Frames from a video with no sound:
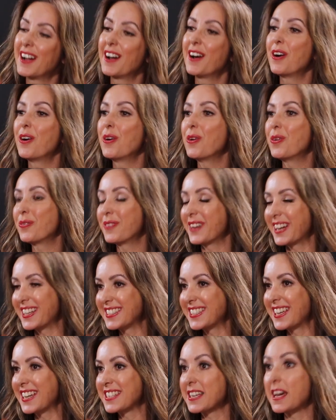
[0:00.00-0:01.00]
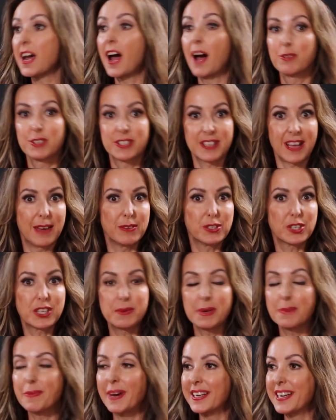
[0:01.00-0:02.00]
Oh, fantastic. I was going to
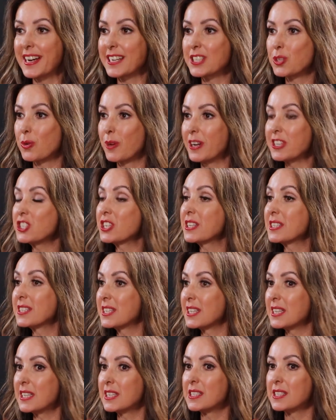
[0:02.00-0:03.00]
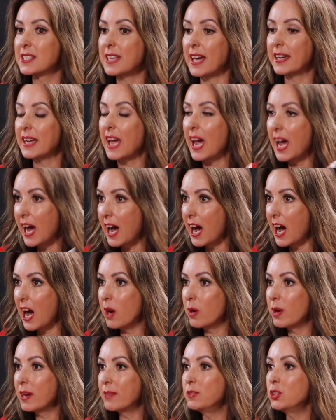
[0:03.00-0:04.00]
be my next question, is that
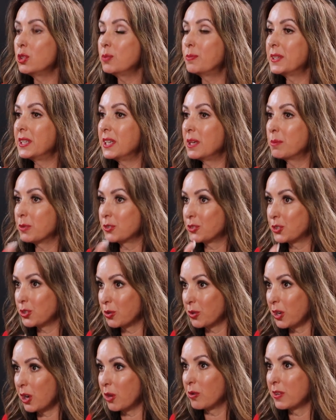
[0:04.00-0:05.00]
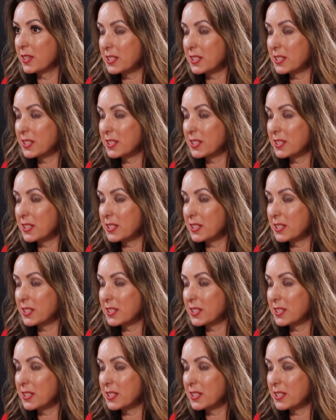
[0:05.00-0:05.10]
how have you been able to grow?